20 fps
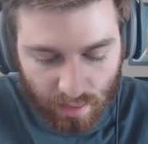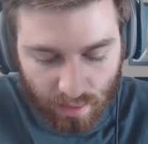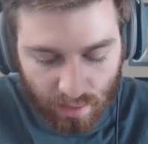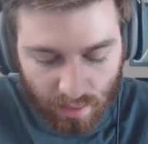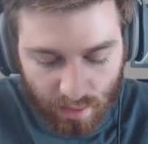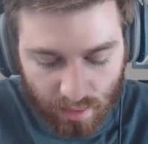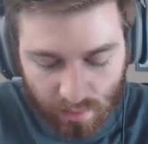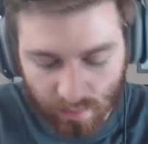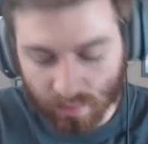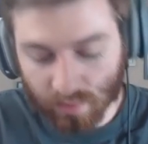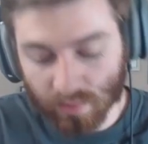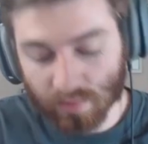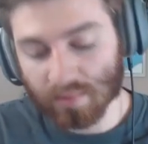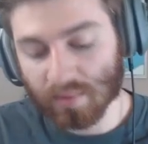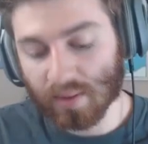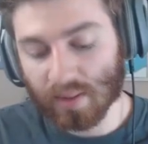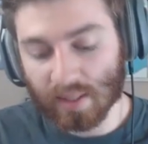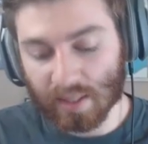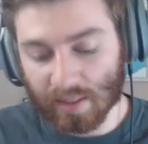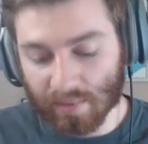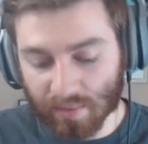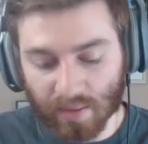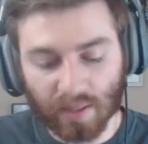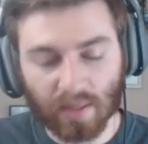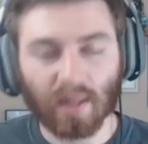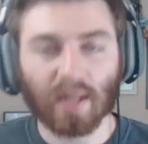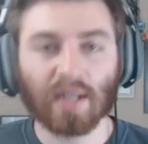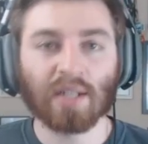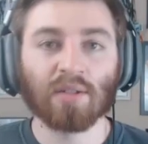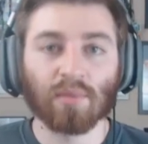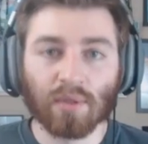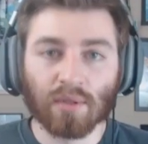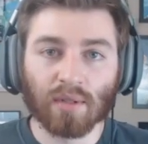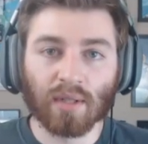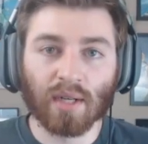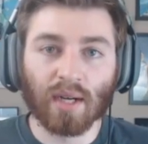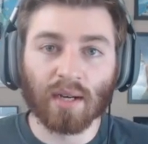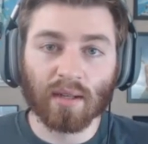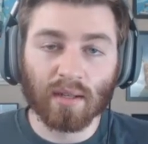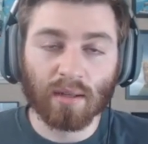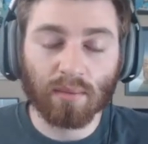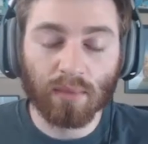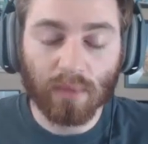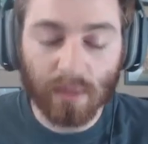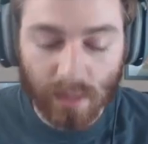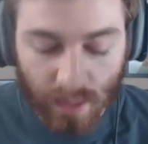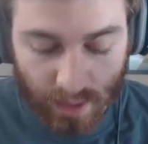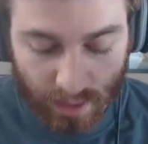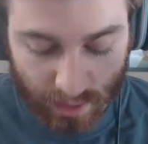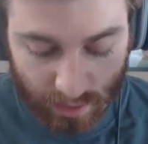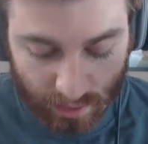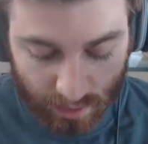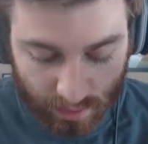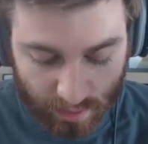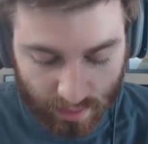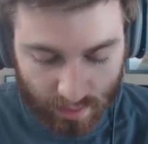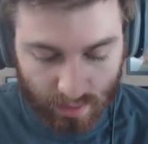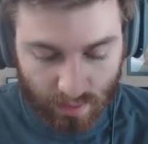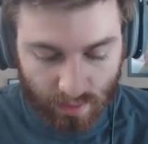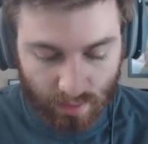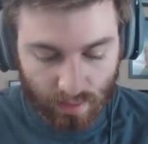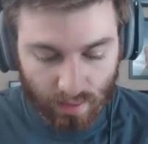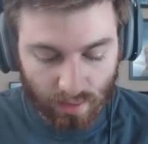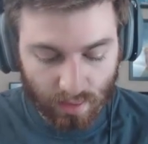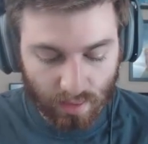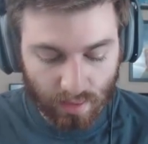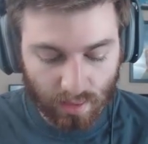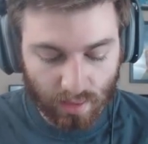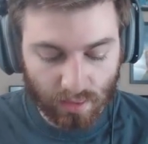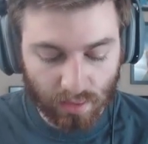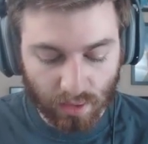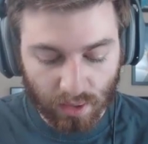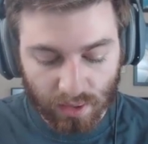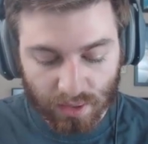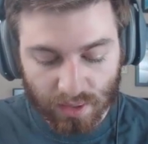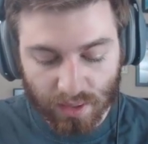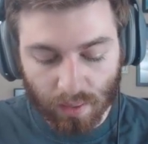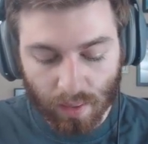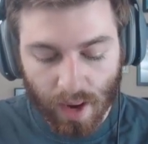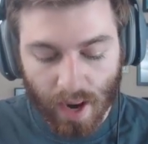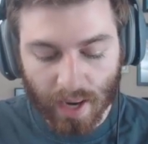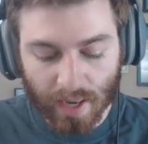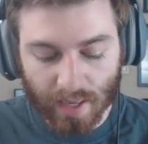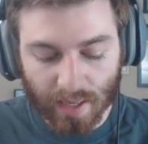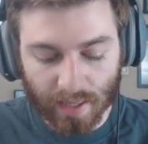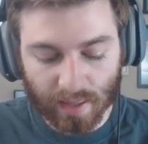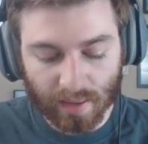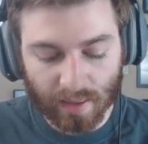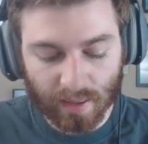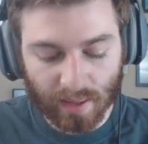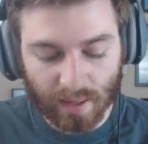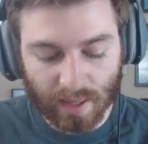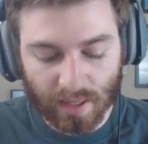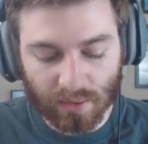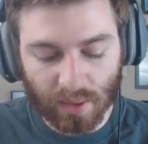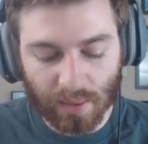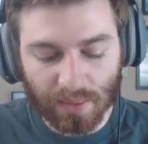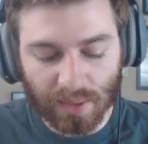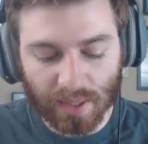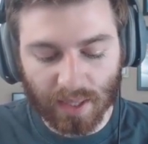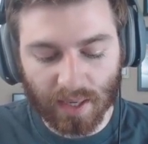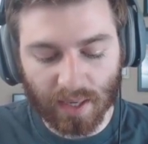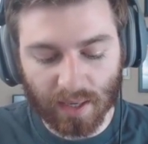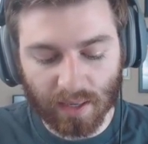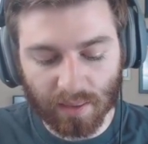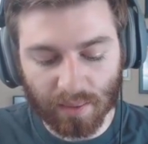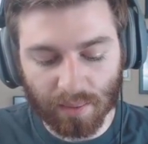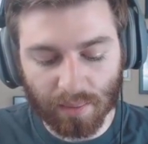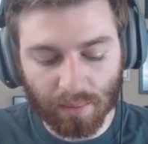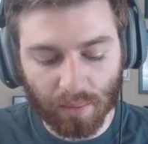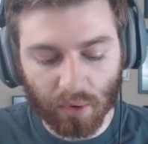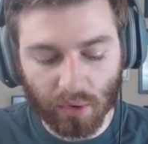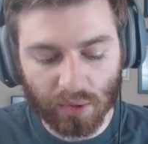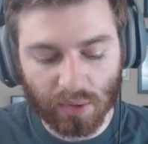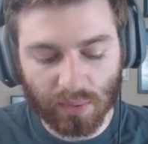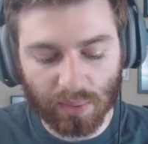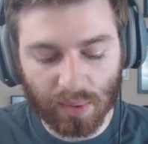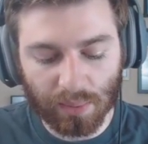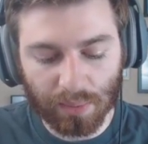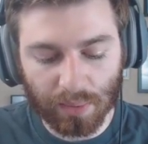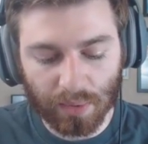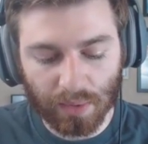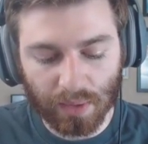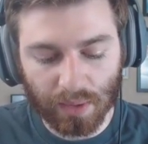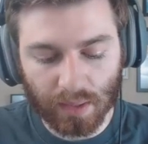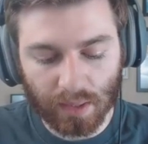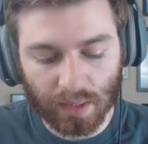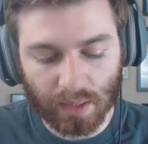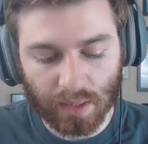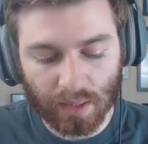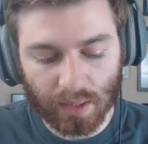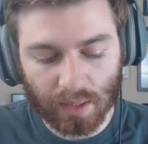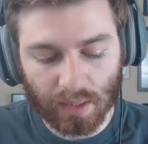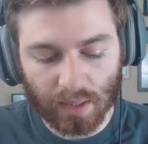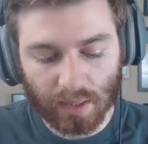Alright. Even the Electro Wizard got a hit. We'll take it. So there's the Rocket. That's what I'm saying. Most people...